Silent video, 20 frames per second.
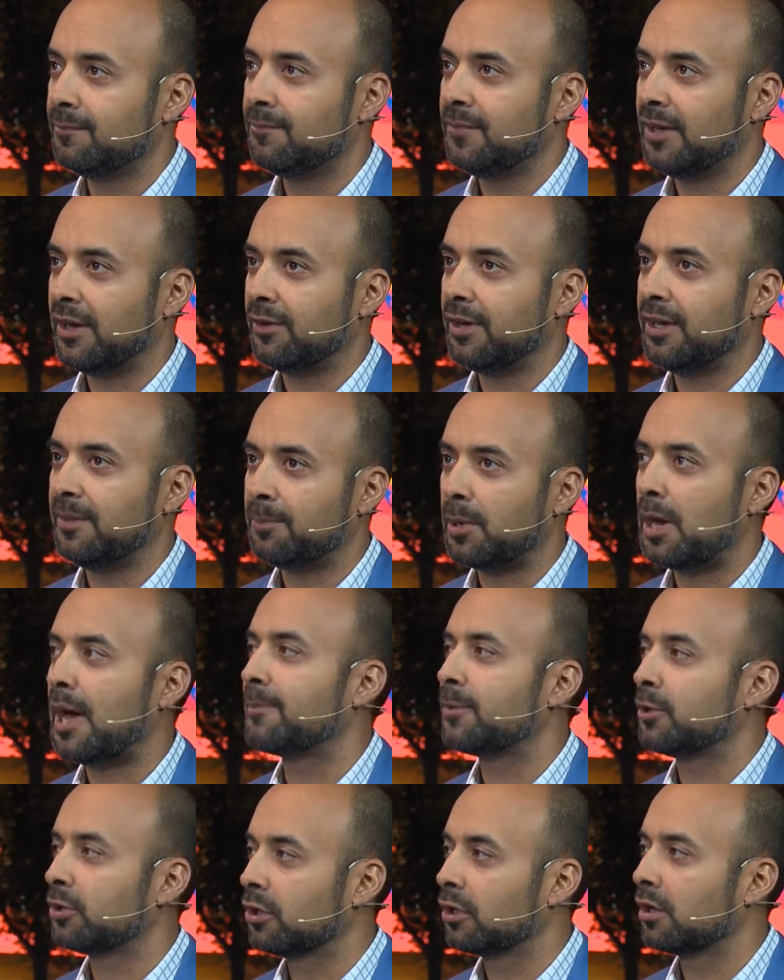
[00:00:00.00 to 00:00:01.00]
very
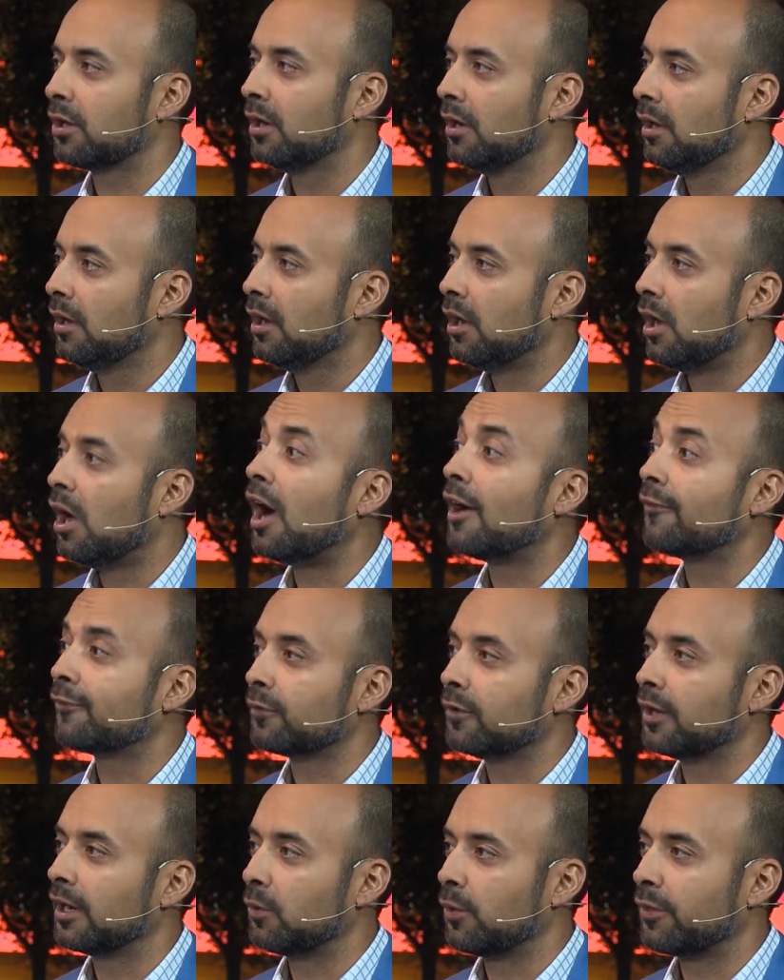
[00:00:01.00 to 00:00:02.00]
popular
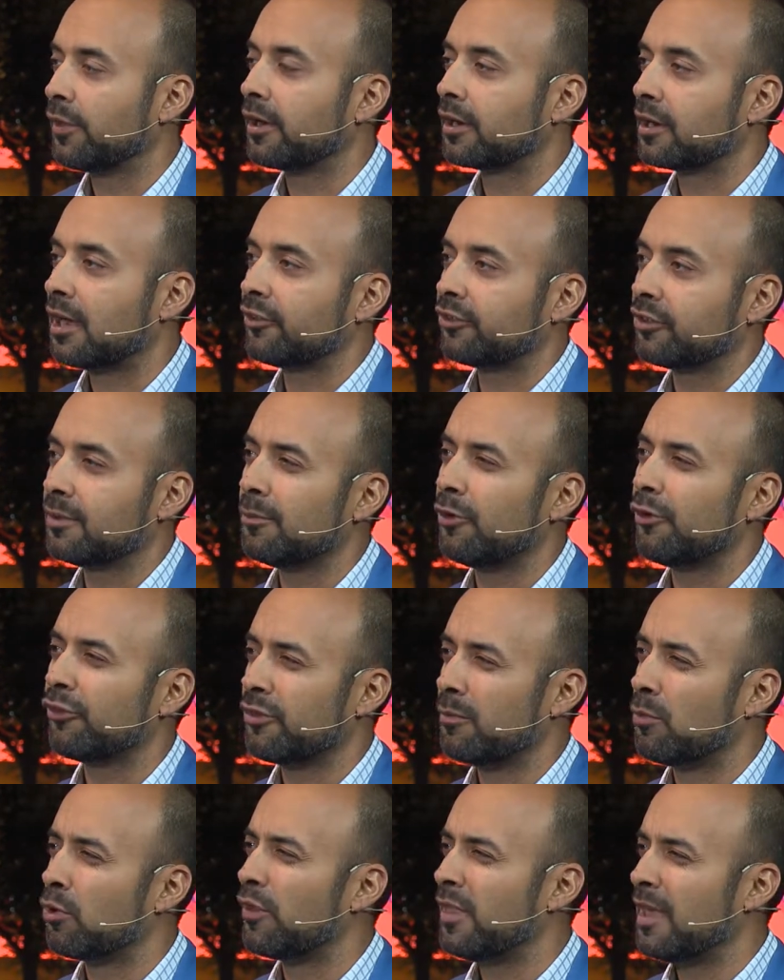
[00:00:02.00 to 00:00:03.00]
offering with our customers
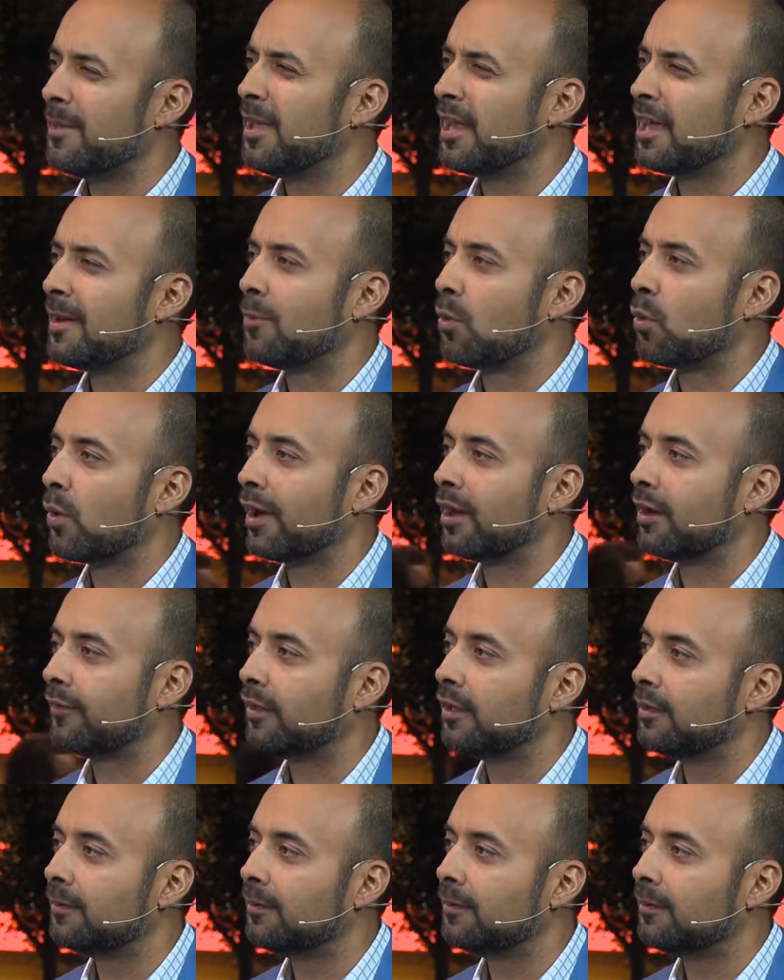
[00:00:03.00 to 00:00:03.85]
the more they become aware of it.